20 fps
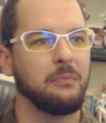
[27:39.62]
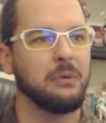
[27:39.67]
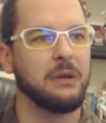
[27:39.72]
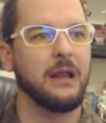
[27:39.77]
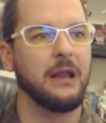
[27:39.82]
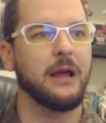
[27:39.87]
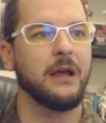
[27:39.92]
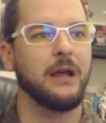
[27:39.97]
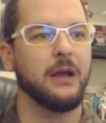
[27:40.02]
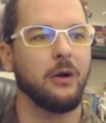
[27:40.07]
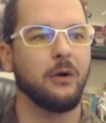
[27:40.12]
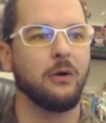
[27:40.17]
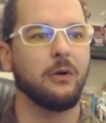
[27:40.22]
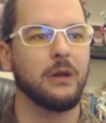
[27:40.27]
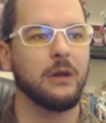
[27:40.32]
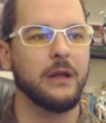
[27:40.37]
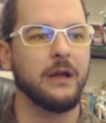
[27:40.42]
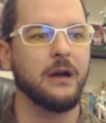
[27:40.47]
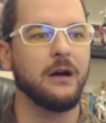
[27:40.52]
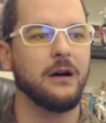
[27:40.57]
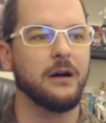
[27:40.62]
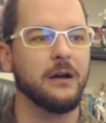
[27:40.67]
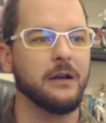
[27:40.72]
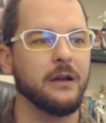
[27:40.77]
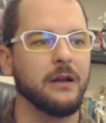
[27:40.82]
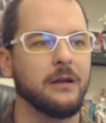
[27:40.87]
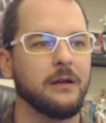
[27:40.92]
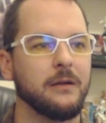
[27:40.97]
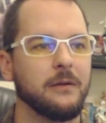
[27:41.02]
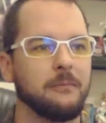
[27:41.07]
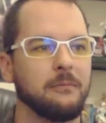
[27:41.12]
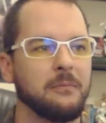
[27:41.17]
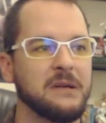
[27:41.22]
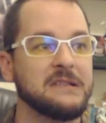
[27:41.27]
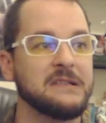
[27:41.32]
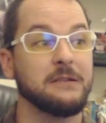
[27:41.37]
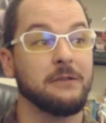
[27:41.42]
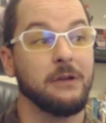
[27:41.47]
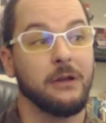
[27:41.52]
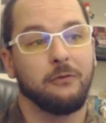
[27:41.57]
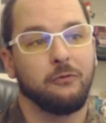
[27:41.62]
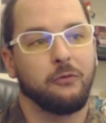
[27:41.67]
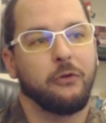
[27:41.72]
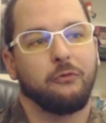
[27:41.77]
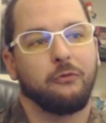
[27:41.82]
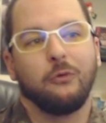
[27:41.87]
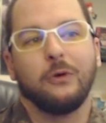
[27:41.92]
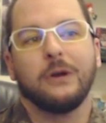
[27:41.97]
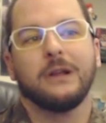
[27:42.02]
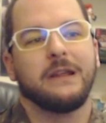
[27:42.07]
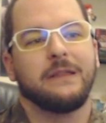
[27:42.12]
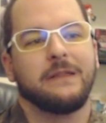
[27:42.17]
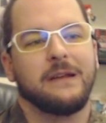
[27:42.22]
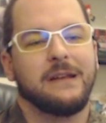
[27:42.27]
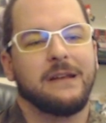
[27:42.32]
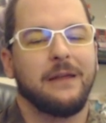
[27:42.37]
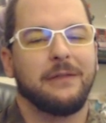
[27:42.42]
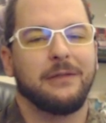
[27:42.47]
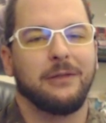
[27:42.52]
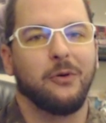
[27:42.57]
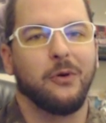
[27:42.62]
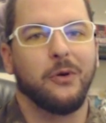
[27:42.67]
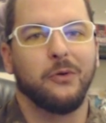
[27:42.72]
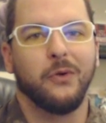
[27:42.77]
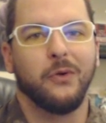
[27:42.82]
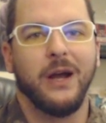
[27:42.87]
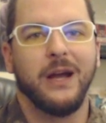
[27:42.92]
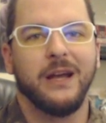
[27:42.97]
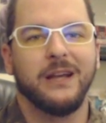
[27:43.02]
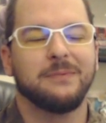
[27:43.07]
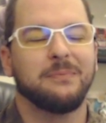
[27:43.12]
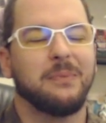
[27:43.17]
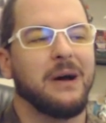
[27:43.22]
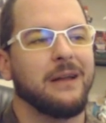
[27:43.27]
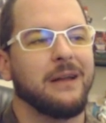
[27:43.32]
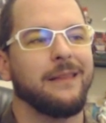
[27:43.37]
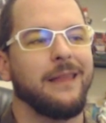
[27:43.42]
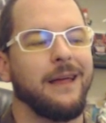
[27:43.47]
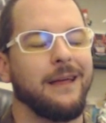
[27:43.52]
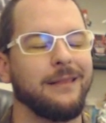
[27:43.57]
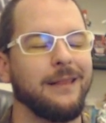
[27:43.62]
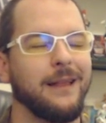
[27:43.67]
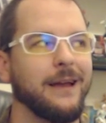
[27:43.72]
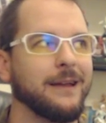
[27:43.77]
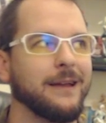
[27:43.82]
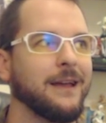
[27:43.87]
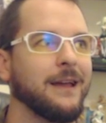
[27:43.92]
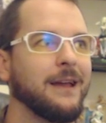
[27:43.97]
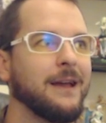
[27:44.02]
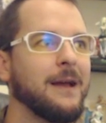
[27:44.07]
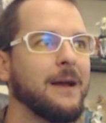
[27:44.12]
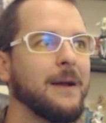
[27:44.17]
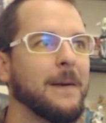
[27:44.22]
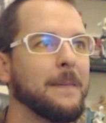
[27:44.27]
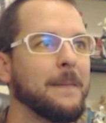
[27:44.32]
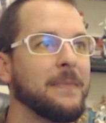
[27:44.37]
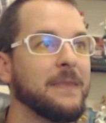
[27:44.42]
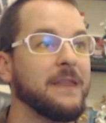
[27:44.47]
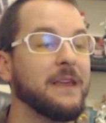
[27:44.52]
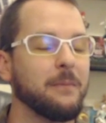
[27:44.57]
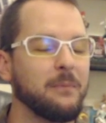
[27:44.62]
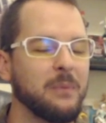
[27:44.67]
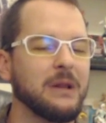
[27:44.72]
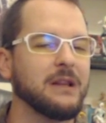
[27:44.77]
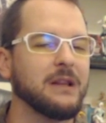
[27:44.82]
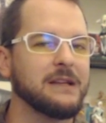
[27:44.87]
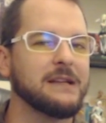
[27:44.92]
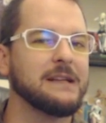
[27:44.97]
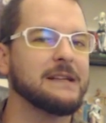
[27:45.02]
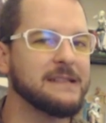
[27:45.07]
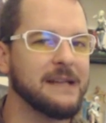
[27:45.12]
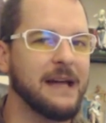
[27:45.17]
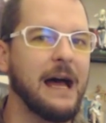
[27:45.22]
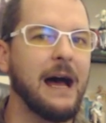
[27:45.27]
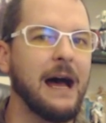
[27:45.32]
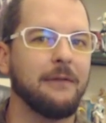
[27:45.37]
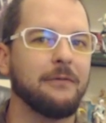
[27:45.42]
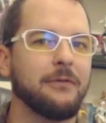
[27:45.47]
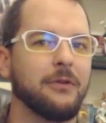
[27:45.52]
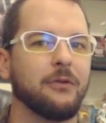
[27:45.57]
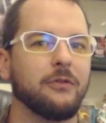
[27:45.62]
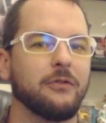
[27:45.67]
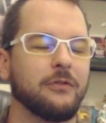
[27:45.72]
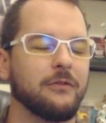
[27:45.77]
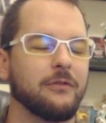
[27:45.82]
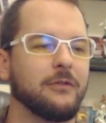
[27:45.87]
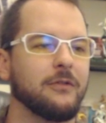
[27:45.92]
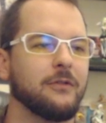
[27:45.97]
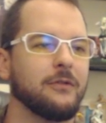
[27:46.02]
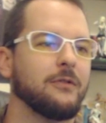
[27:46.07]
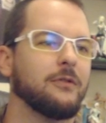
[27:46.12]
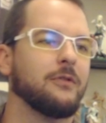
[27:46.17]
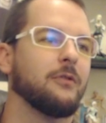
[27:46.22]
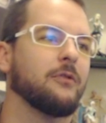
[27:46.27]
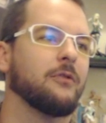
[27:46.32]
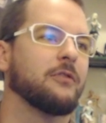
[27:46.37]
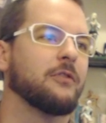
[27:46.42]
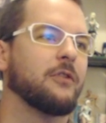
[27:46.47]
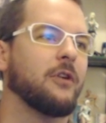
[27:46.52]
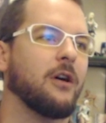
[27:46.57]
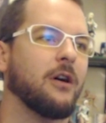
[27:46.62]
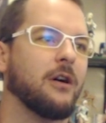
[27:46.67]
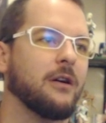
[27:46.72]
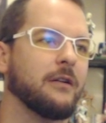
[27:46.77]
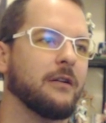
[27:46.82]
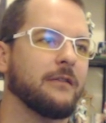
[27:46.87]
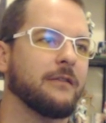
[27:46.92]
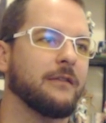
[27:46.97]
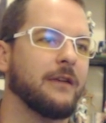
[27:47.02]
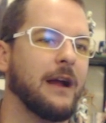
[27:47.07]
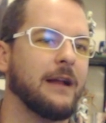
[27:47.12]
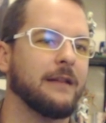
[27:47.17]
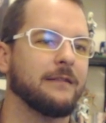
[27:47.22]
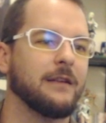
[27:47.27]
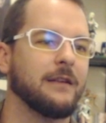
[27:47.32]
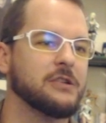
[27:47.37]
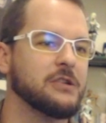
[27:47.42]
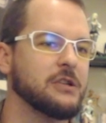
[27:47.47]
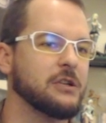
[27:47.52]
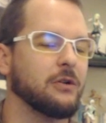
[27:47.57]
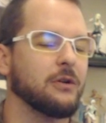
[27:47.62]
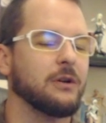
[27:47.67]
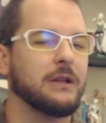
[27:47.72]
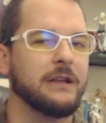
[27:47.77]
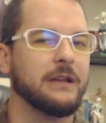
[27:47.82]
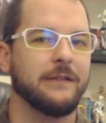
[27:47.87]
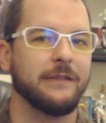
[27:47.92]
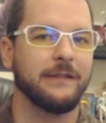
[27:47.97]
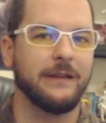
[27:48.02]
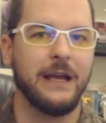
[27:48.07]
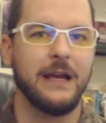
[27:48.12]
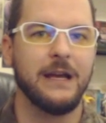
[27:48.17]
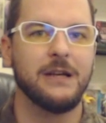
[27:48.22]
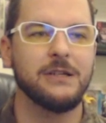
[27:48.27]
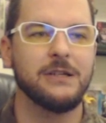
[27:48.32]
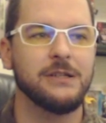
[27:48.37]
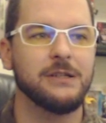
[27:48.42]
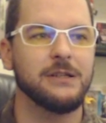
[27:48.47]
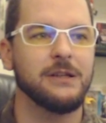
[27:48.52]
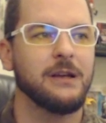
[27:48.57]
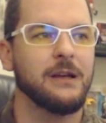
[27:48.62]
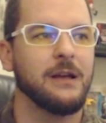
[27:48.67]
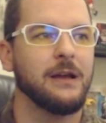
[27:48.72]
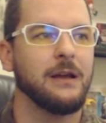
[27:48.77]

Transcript: play early on. It's really the Deathlord, right? But that, like, the ability to have those cards at such an early stage,